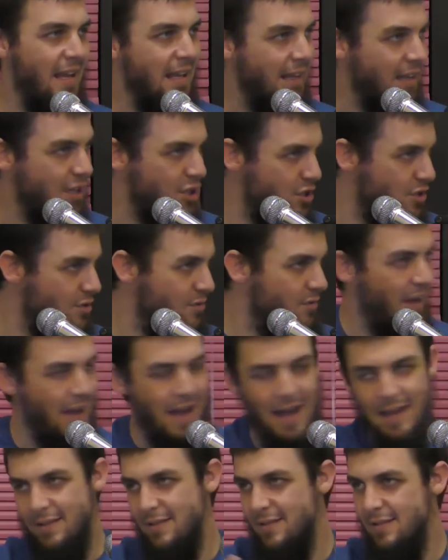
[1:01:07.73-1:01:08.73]
English
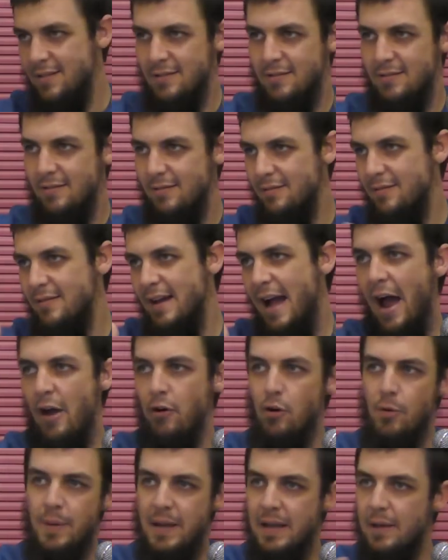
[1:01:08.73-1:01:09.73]
and
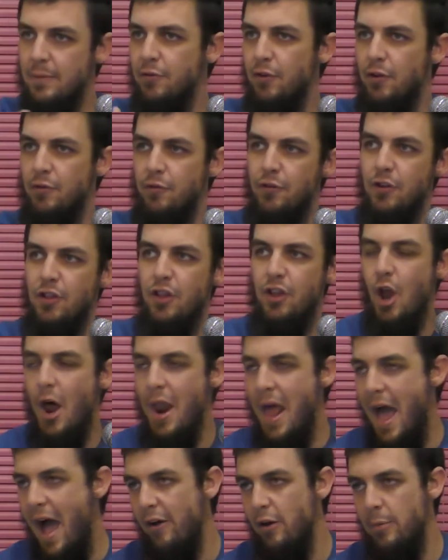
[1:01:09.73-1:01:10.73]
Arabic for the
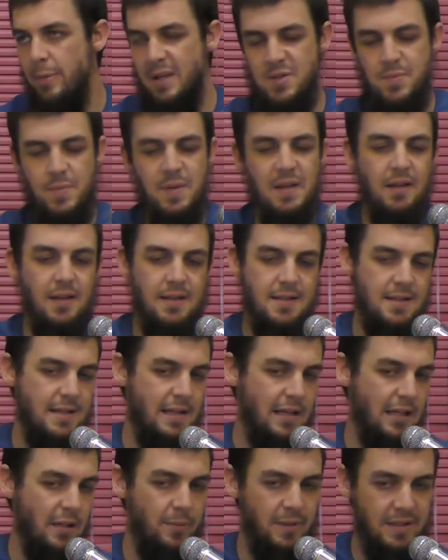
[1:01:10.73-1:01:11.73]
non-Arabic speakers
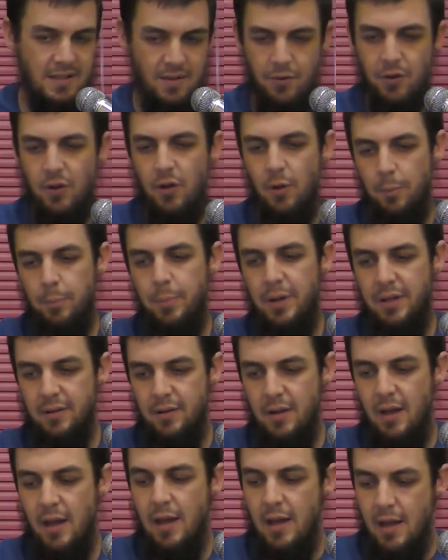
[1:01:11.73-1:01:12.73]
is a little bit difficult,
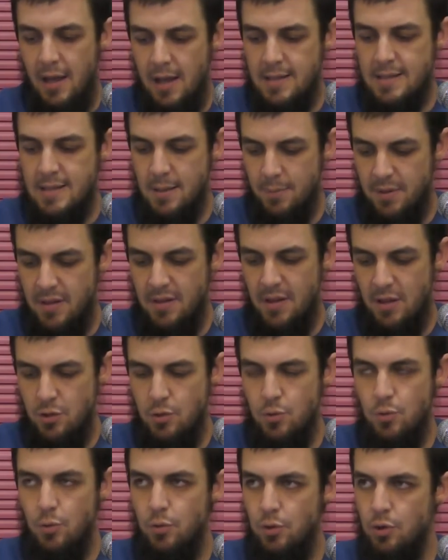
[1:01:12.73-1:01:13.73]
but it's something
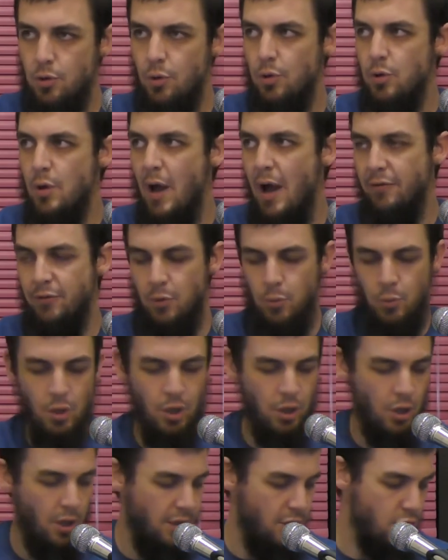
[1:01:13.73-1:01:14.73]
that you have to
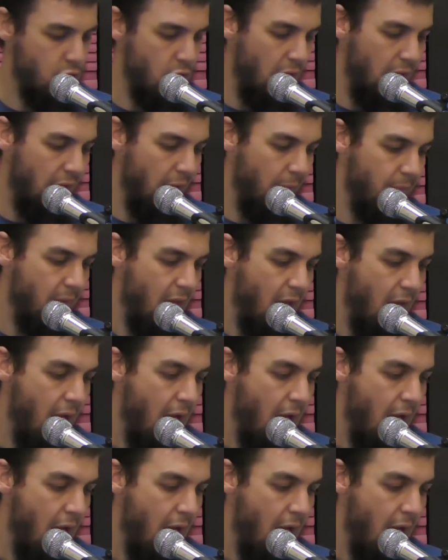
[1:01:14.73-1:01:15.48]
work on, inshallah.